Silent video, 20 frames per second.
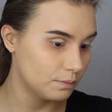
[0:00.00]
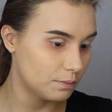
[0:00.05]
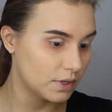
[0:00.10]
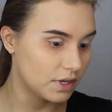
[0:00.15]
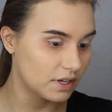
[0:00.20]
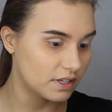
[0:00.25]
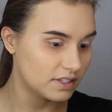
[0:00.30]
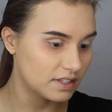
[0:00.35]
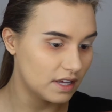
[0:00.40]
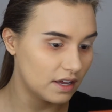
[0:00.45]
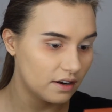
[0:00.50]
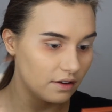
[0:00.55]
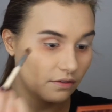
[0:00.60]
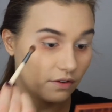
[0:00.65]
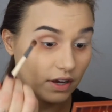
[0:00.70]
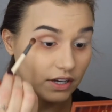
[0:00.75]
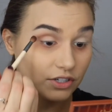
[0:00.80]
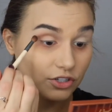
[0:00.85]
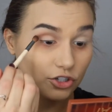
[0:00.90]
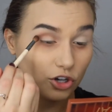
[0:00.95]
Because then if
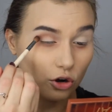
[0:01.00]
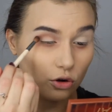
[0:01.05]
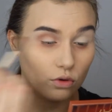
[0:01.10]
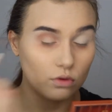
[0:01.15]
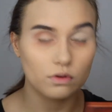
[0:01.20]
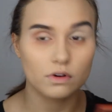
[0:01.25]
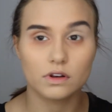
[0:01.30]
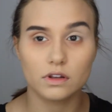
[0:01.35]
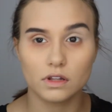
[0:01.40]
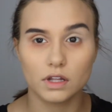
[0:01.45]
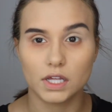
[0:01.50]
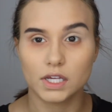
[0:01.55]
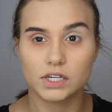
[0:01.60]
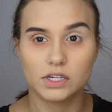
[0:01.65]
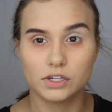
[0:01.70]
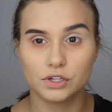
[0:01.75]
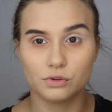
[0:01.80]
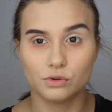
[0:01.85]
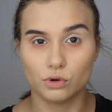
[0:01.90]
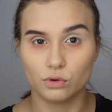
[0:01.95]
I don't,
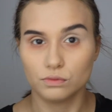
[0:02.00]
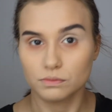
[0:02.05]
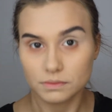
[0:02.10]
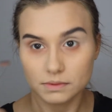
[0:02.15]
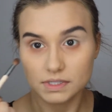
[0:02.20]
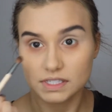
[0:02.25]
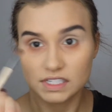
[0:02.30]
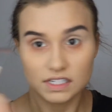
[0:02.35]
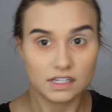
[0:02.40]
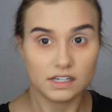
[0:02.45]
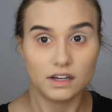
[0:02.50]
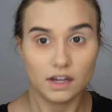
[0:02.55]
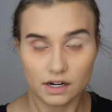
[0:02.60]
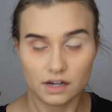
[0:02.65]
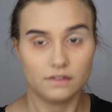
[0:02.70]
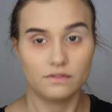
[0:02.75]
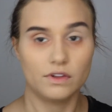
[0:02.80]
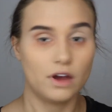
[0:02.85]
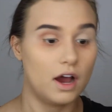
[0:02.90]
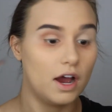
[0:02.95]
like, you don't see
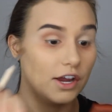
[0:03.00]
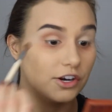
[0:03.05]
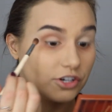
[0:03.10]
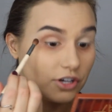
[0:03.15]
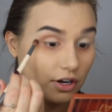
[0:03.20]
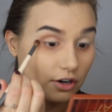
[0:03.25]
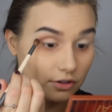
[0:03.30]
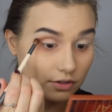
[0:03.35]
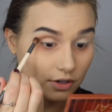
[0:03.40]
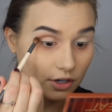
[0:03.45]
any of the eyeshadow,